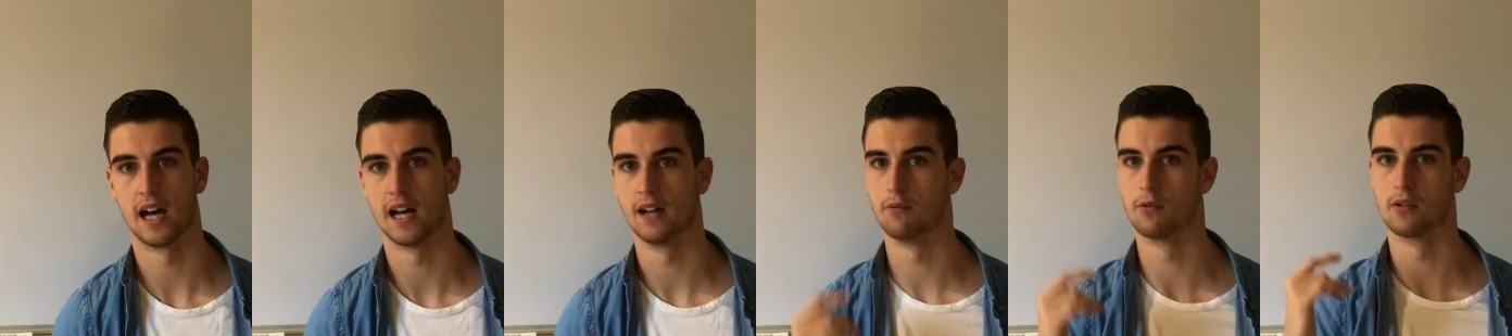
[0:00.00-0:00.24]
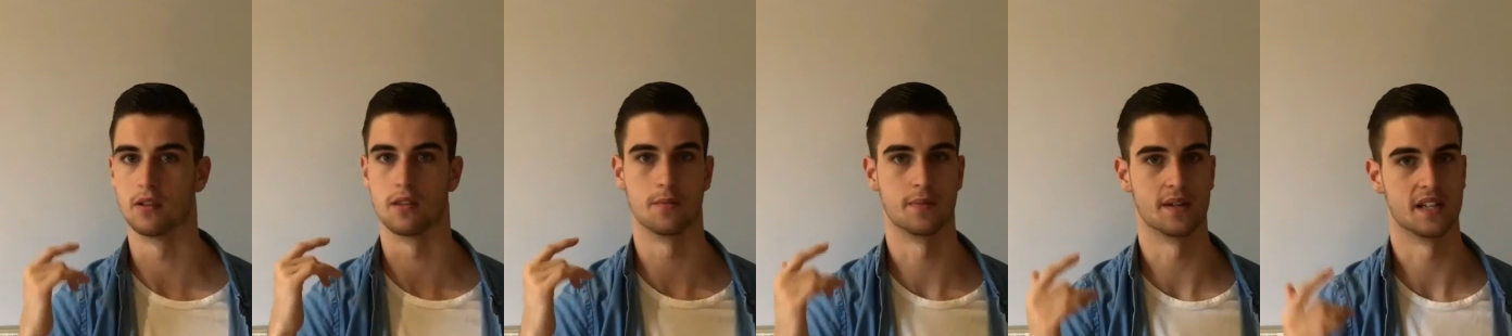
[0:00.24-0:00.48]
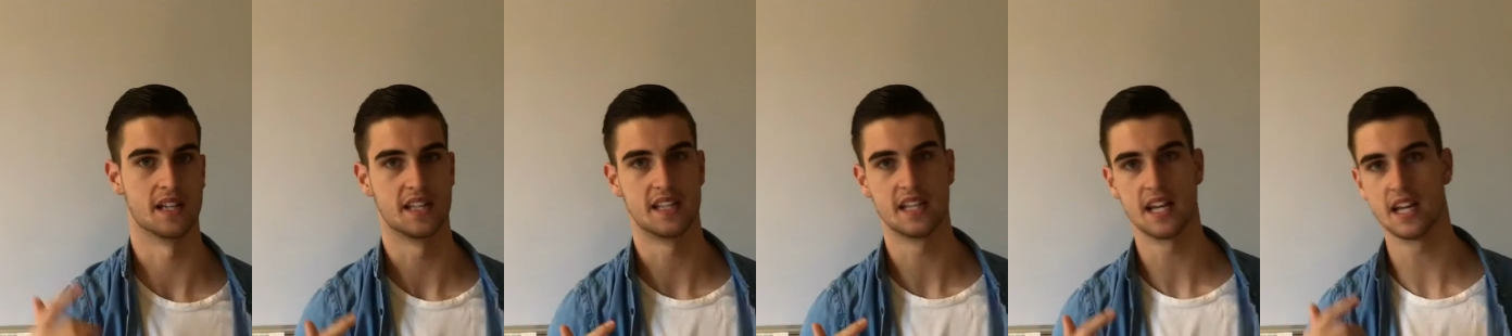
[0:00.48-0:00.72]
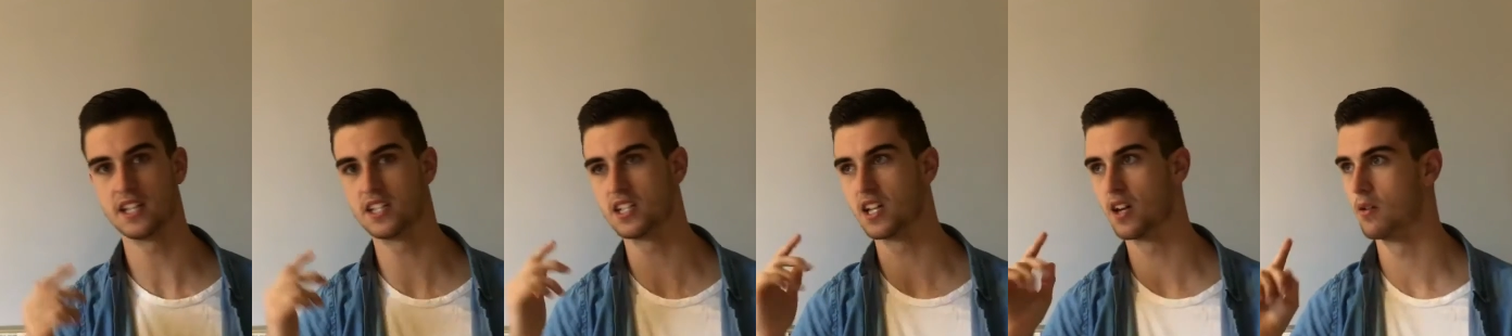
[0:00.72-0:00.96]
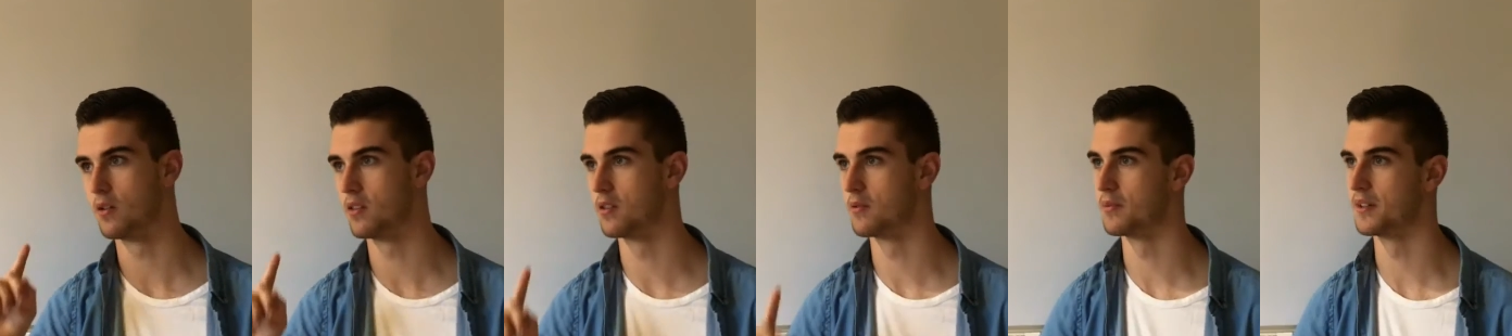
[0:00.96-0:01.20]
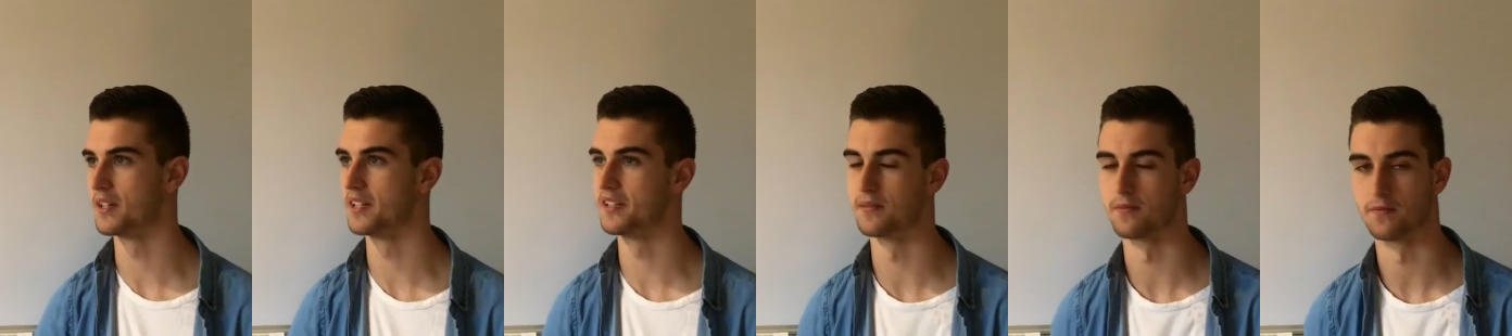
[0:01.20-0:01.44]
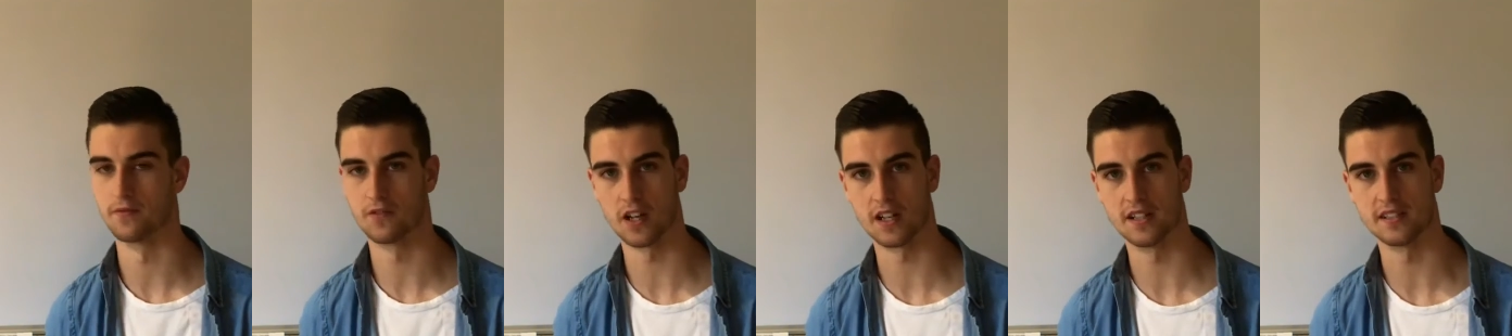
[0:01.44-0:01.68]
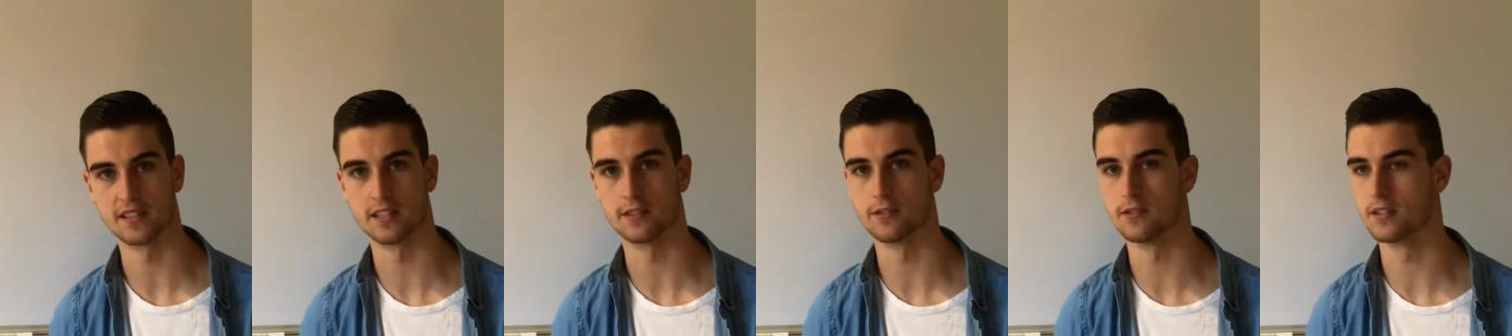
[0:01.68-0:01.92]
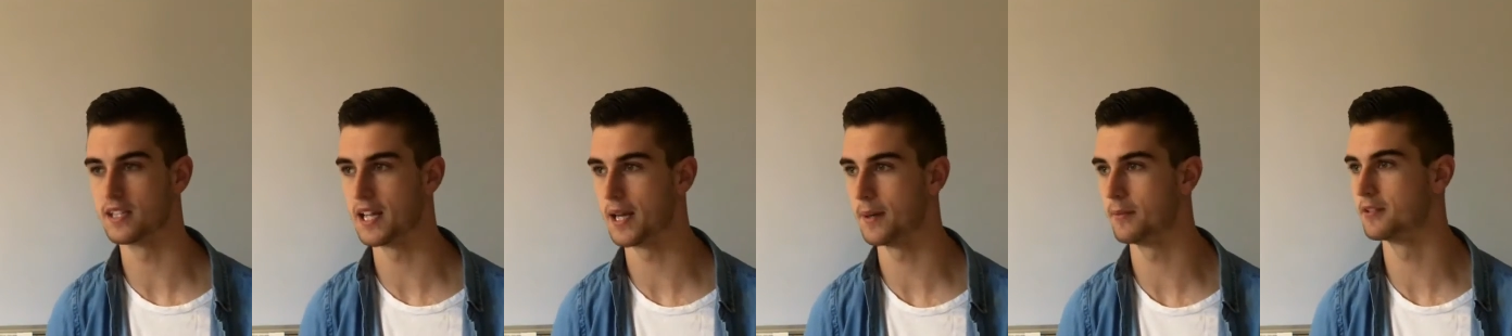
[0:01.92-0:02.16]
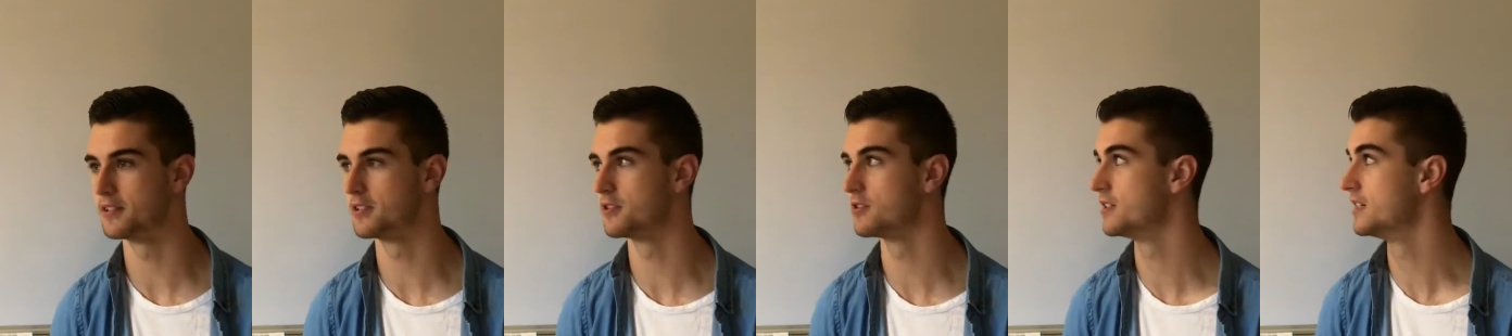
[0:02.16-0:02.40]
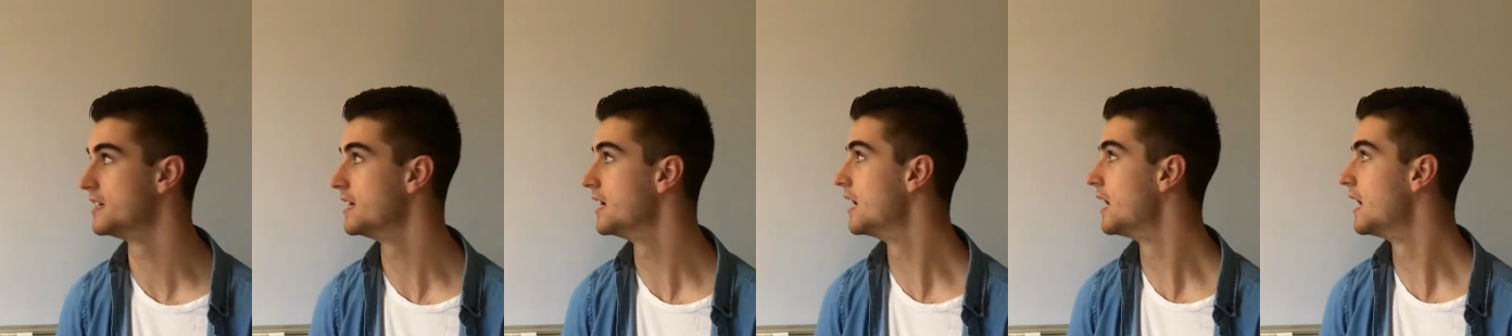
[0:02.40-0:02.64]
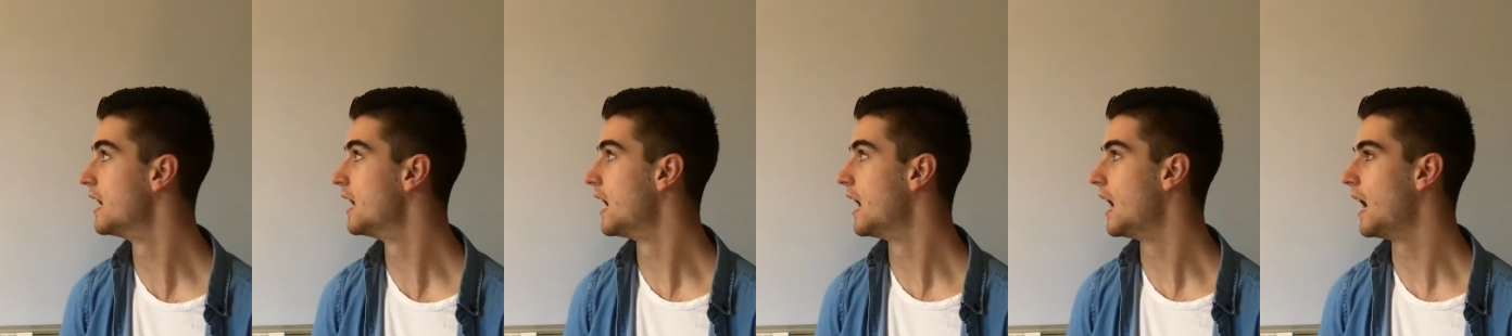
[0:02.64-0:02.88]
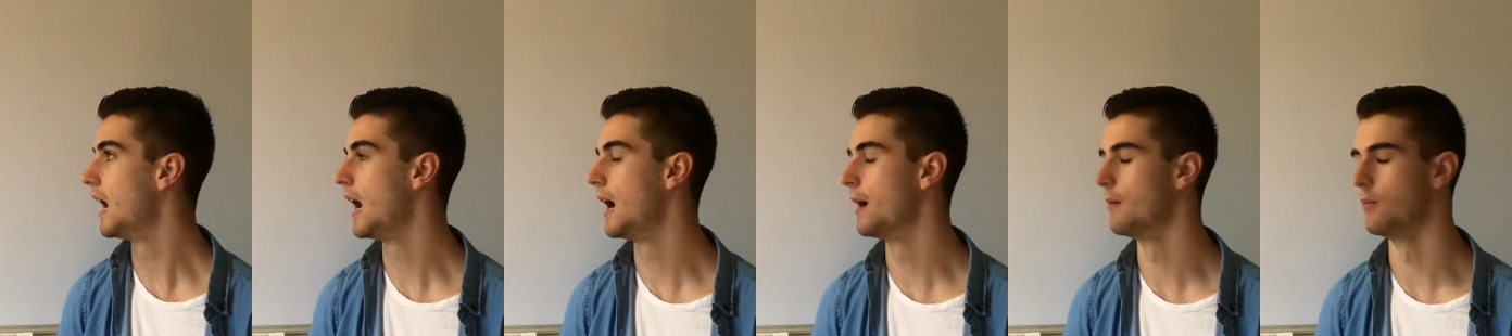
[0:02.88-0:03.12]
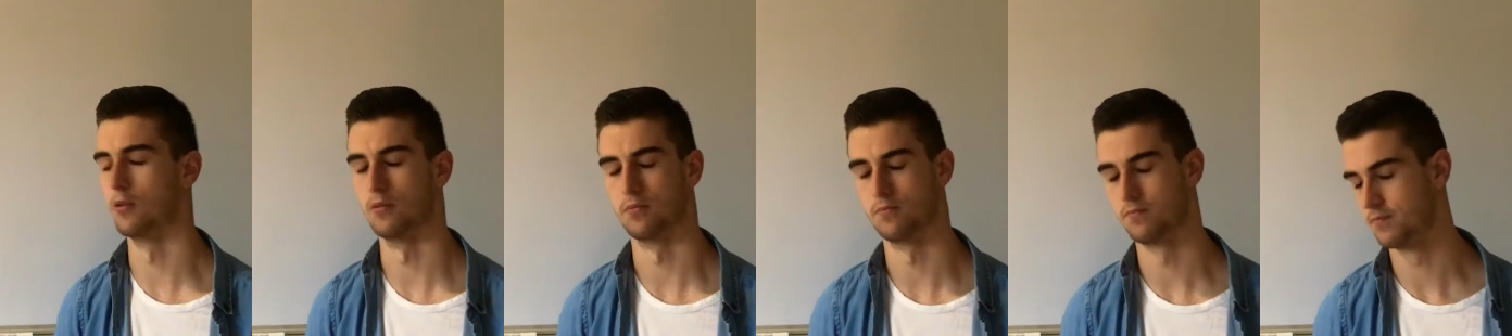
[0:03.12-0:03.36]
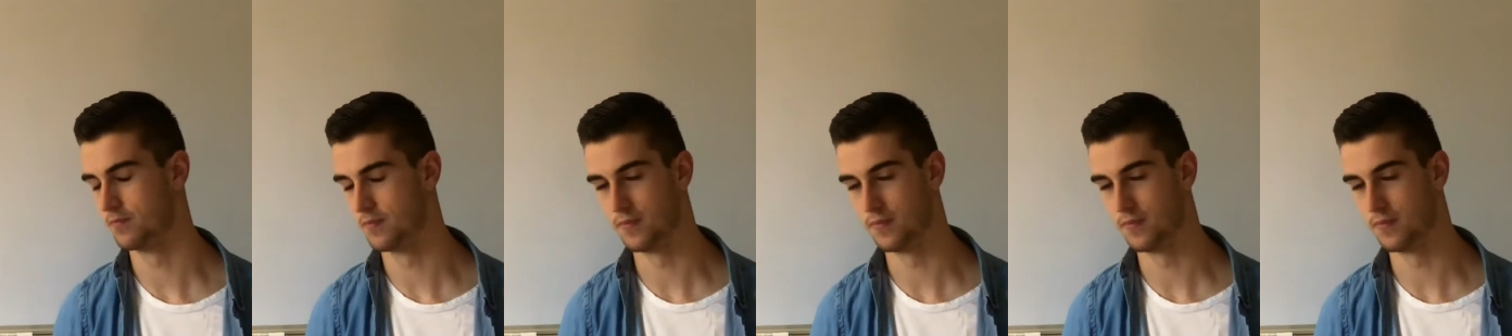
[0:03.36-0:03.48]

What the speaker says: whether it be a teacher, whether it be some friends that do chemistry, or